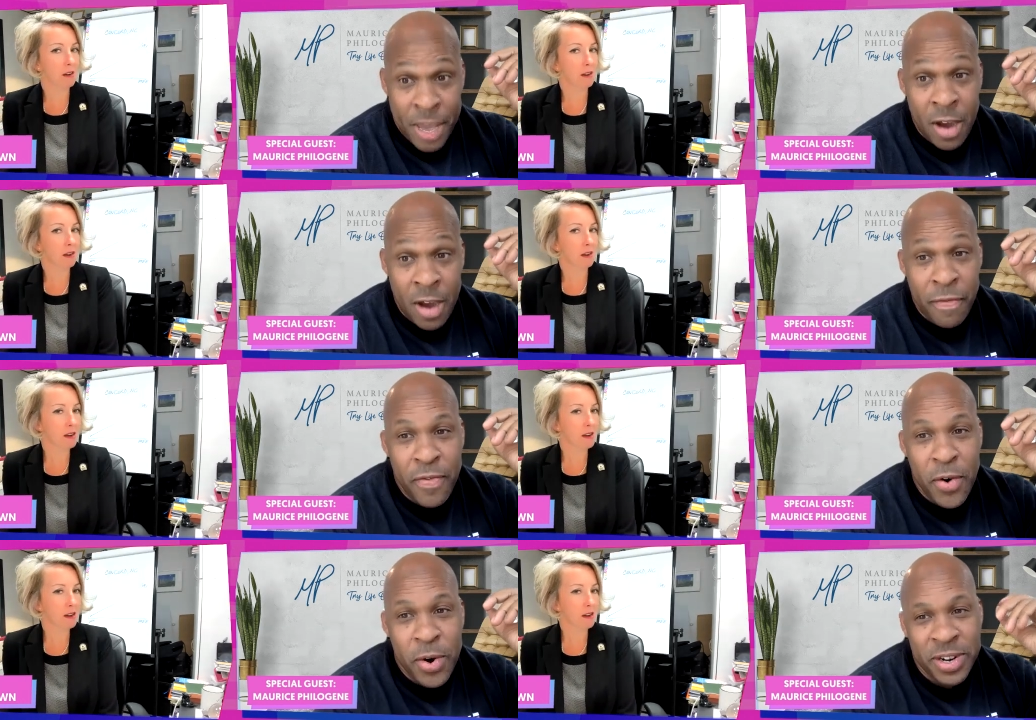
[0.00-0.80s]
Speaker 1: Air
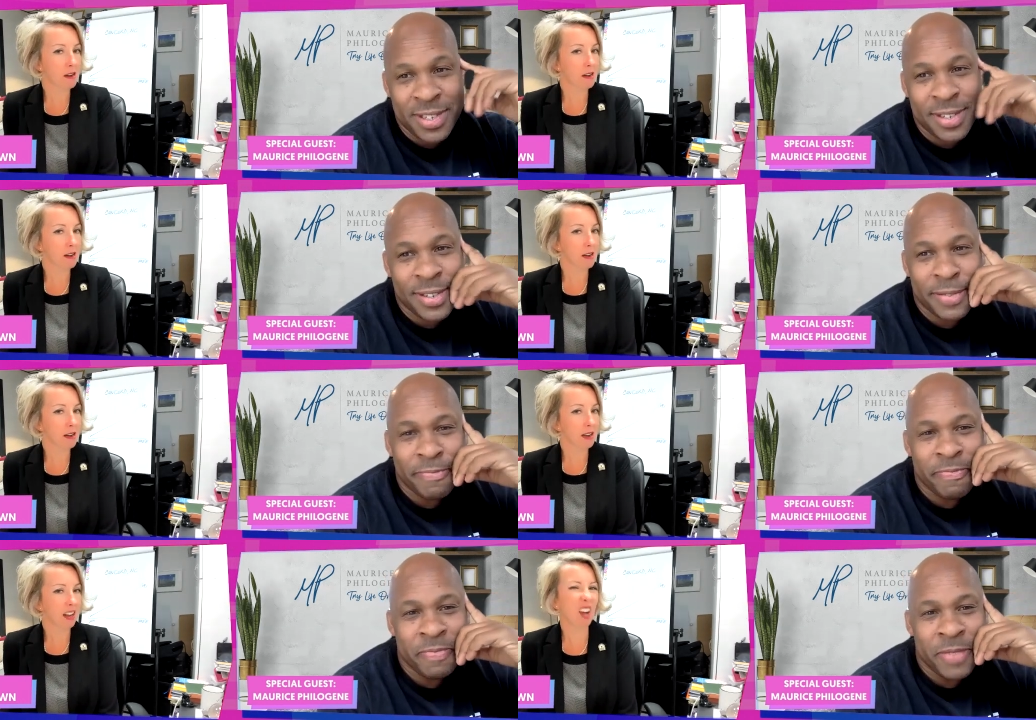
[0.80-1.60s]
Force.
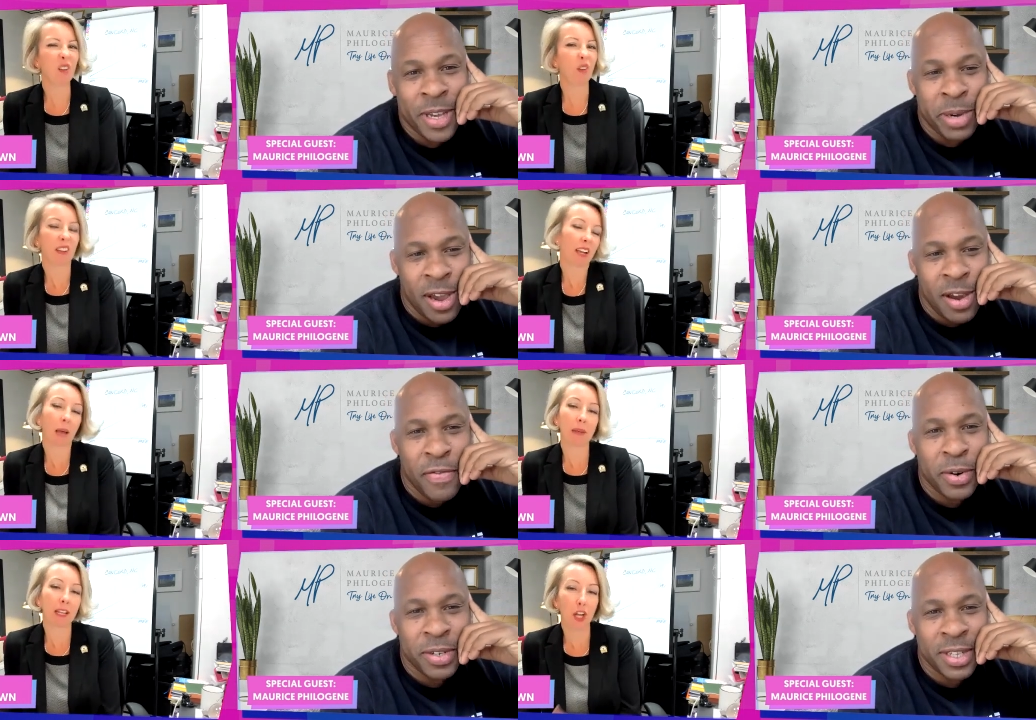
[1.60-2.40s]
Speaker 2: Oh, okay. I
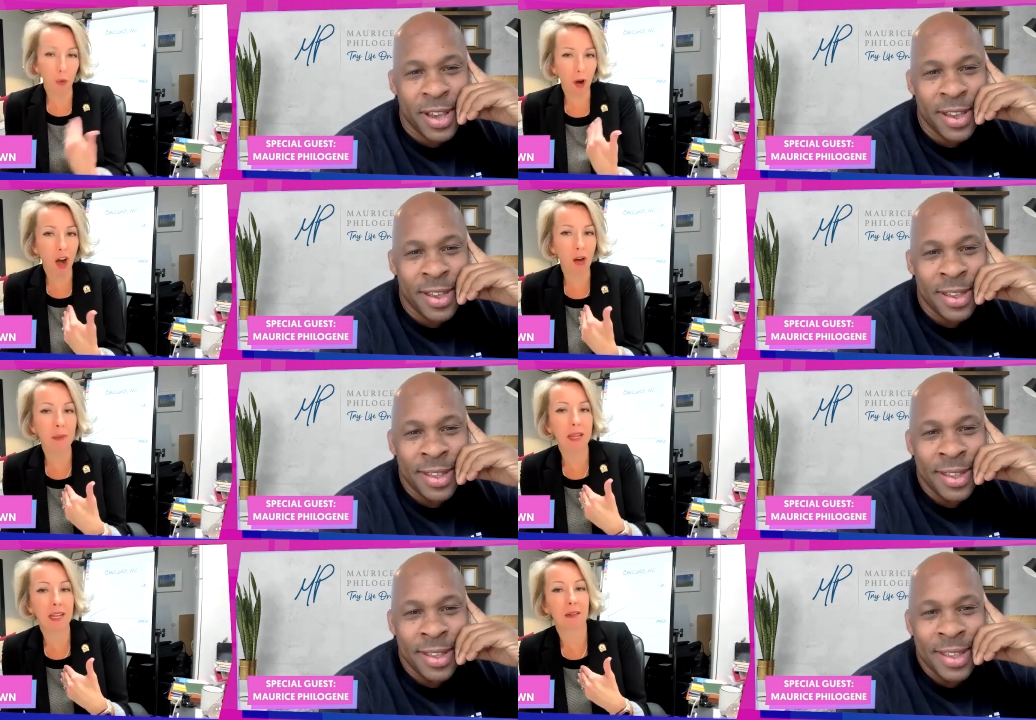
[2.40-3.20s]
mean, you know, we're
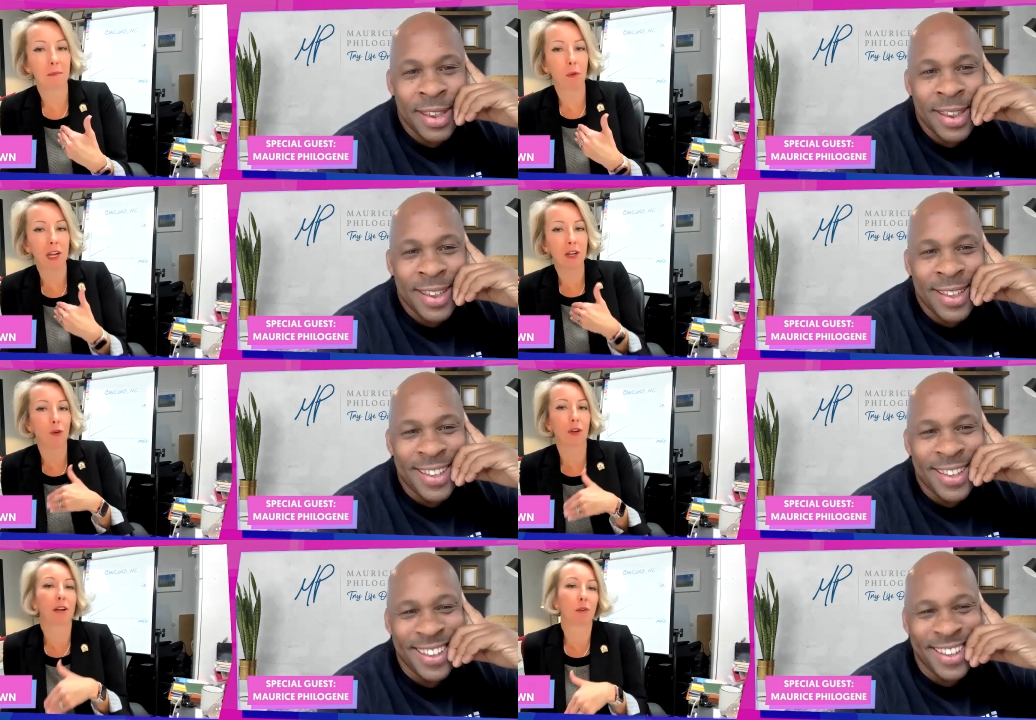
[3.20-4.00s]
Army and Marine Corps here in